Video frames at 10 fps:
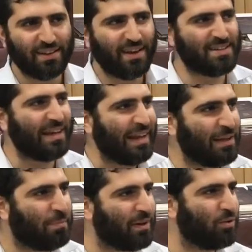He said
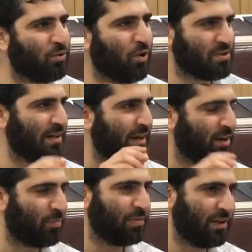anybody who goes on an
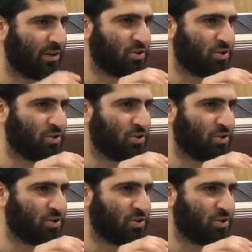airplane,